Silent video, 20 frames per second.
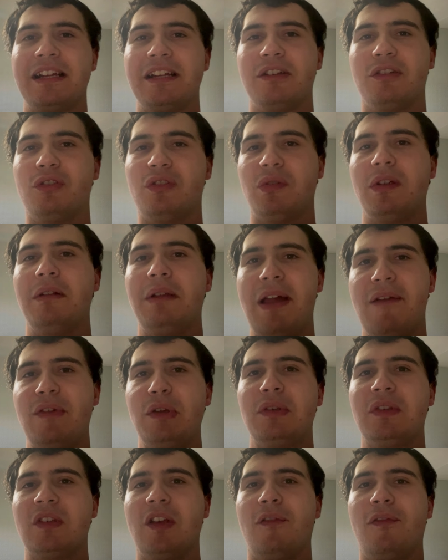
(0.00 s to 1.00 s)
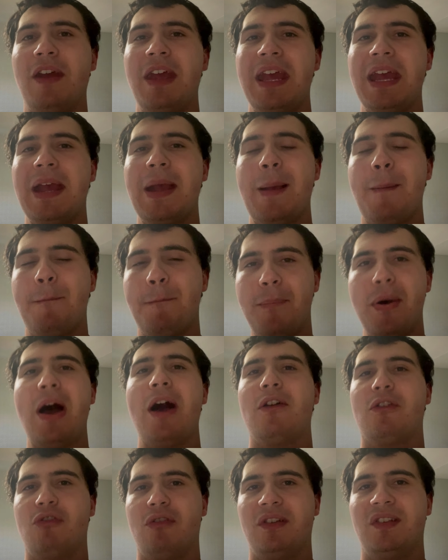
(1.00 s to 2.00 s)
True levels of
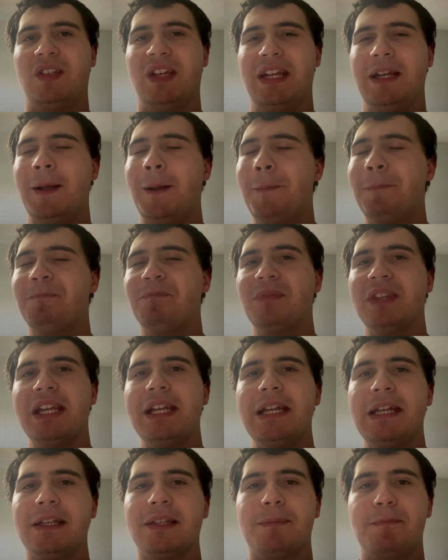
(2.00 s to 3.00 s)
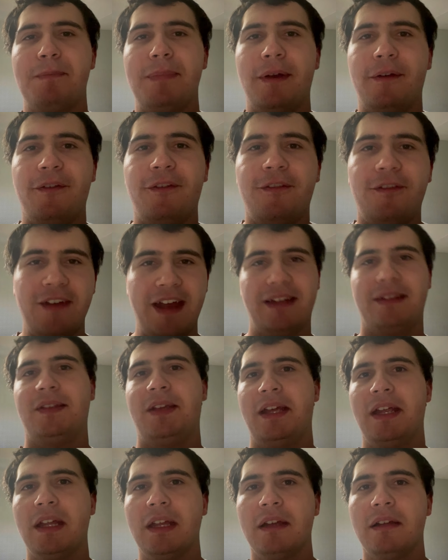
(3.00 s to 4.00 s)
hypocrisy. It's
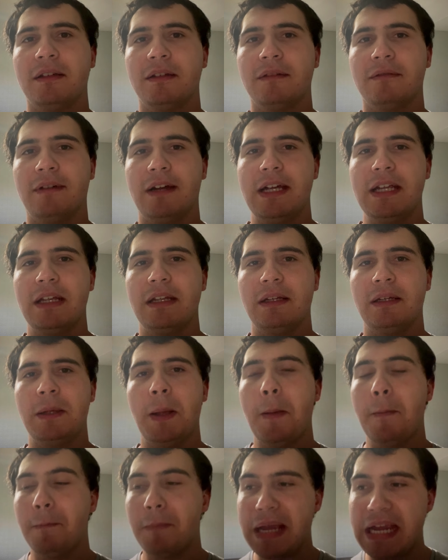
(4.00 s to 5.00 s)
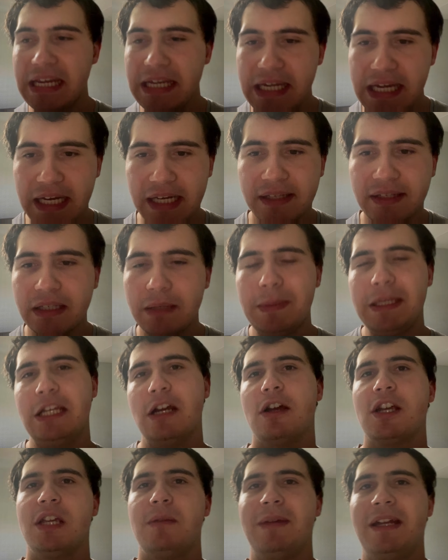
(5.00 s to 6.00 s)
pathetic, right? But it needs to be
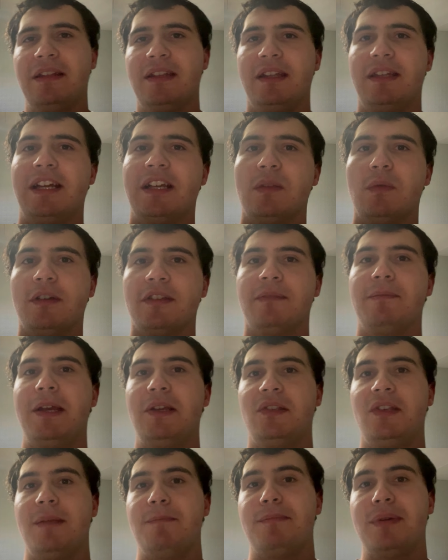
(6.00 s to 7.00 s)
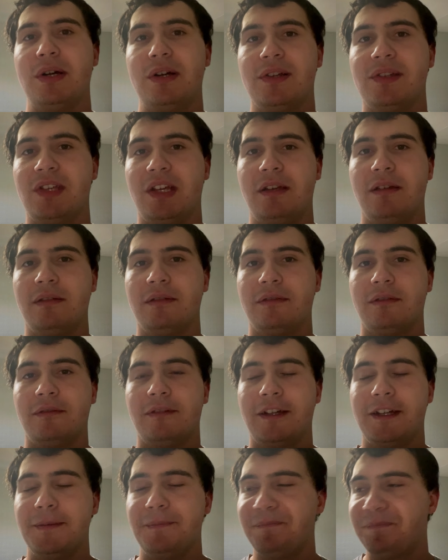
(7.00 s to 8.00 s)
documented. That's what's most important,
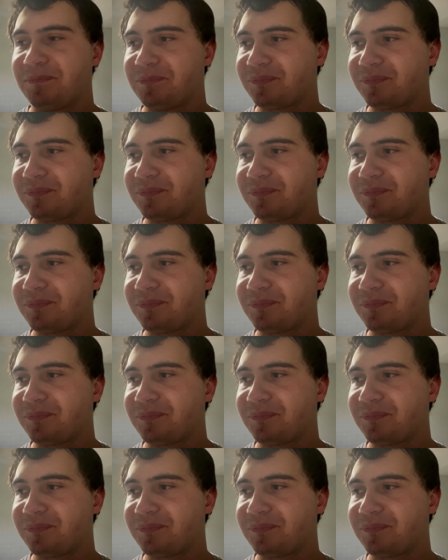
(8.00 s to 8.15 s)
right?